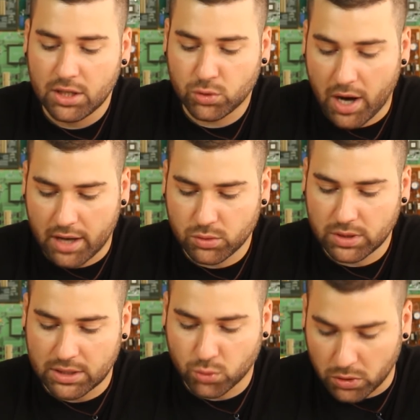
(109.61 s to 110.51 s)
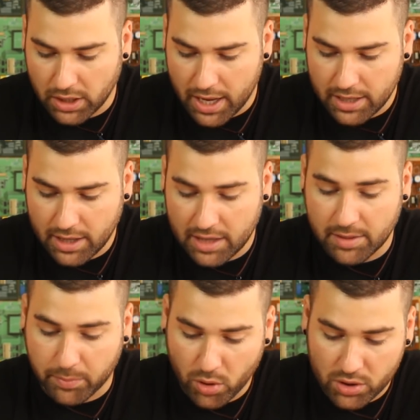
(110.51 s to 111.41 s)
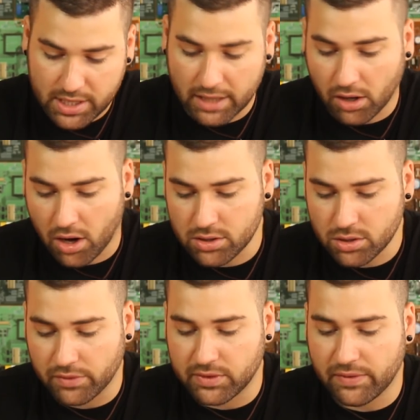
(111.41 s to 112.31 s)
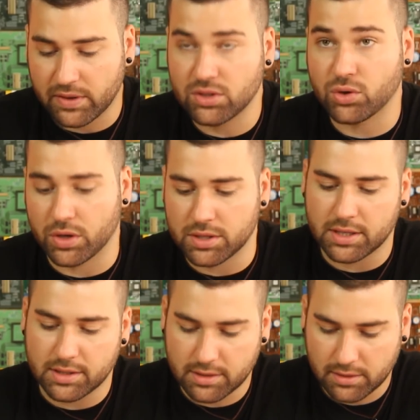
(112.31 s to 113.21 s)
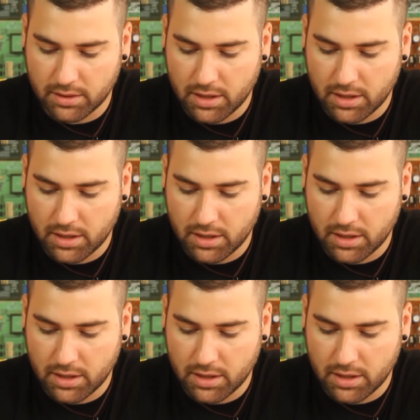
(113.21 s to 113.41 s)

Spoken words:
328 and the pros and cons of different choices.